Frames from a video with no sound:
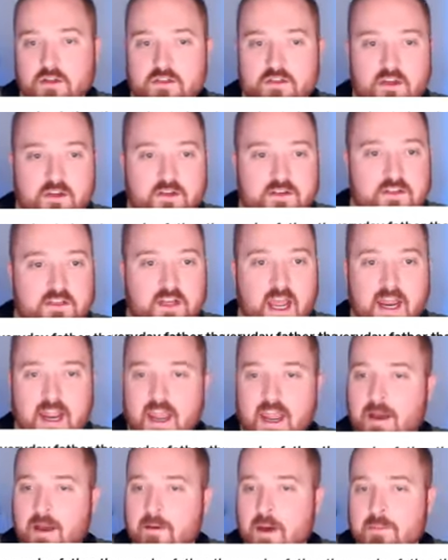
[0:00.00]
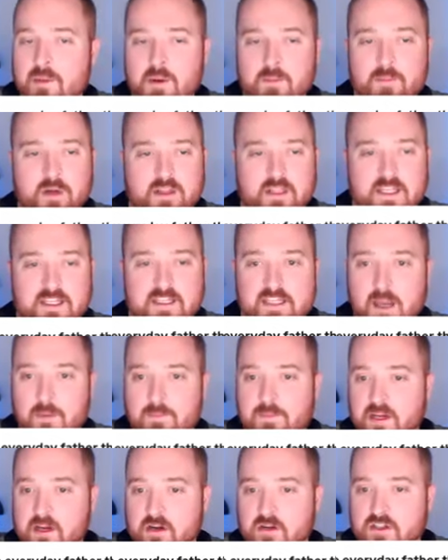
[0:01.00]
So I, I'm going to put this
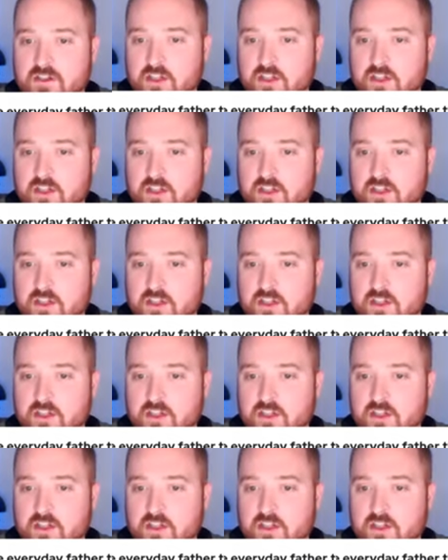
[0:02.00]
up here.